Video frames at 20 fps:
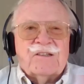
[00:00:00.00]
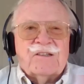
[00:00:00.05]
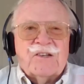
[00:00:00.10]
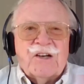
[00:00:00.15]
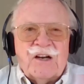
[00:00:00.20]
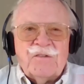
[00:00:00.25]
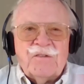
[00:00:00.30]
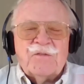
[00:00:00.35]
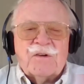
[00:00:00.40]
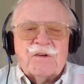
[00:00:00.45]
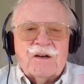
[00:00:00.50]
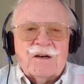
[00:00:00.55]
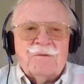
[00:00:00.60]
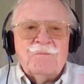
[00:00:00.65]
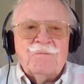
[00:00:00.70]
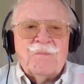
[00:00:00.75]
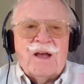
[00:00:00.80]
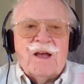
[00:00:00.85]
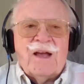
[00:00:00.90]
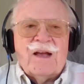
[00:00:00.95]
tough
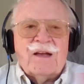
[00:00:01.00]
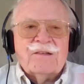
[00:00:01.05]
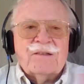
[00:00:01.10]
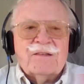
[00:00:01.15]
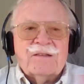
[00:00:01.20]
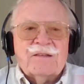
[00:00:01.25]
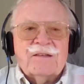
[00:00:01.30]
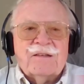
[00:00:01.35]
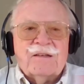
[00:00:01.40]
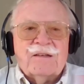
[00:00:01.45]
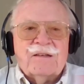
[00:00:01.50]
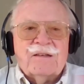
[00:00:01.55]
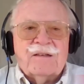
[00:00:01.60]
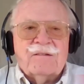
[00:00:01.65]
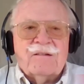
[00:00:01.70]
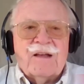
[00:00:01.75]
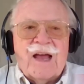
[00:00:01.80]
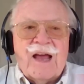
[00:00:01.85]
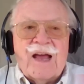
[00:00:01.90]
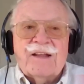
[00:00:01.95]
comebacks.
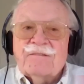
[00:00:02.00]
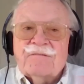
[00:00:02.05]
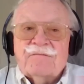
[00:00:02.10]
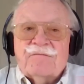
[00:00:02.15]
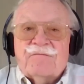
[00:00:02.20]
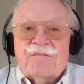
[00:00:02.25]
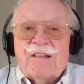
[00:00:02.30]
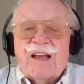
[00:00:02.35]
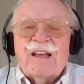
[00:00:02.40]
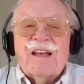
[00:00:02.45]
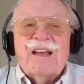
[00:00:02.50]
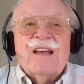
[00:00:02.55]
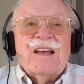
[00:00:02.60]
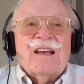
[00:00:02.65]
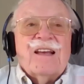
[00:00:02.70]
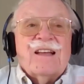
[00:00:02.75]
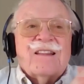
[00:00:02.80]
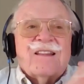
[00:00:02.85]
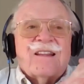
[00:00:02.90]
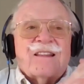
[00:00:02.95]
And
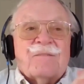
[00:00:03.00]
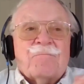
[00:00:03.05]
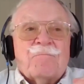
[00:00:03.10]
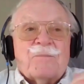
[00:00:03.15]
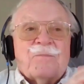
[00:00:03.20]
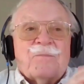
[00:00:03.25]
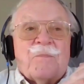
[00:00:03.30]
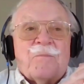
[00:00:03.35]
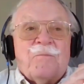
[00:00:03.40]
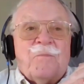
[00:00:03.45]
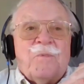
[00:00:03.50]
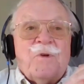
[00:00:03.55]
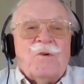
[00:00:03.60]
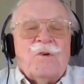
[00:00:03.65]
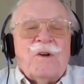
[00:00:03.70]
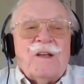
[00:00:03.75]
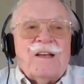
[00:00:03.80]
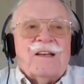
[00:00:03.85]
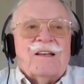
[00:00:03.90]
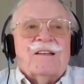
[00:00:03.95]
the
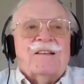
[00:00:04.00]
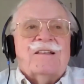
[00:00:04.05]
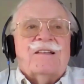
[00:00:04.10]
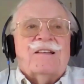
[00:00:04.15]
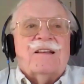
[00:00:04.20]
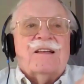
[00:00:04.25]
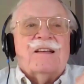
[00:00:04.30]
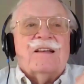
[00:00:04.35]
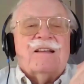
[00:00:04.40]
beauty is,